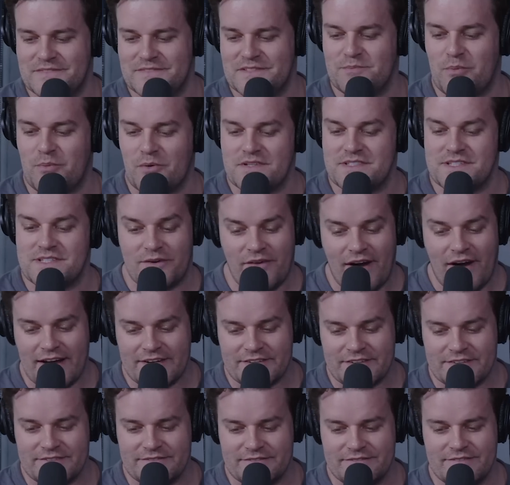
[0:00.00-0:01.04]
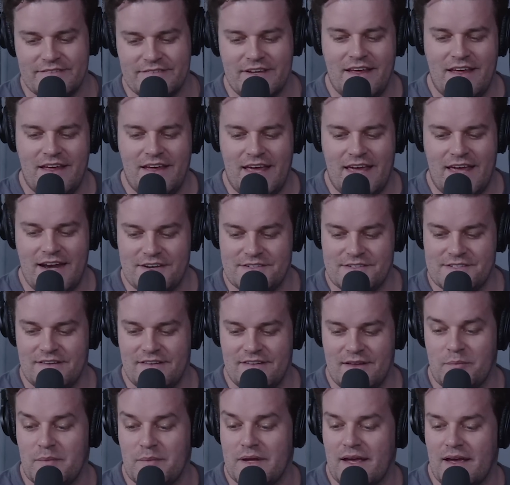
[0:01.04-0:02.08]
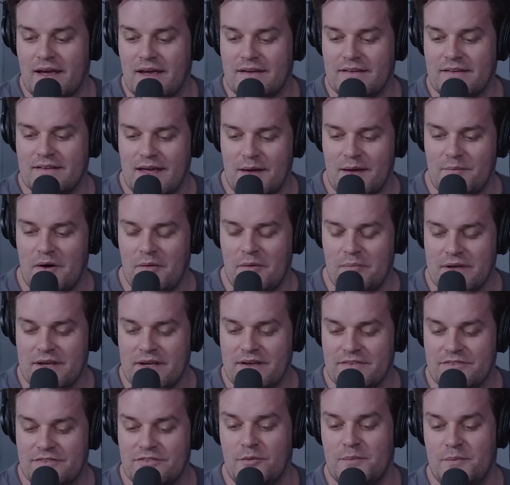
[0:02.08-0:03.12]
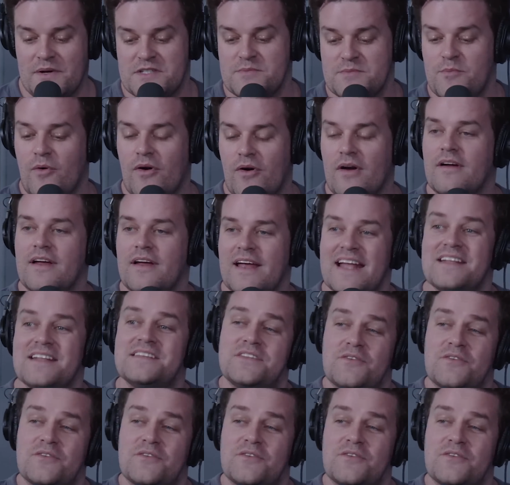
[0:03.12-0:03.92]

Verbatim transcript: sports interaction. NHL, NBA, MLB, so much more. It's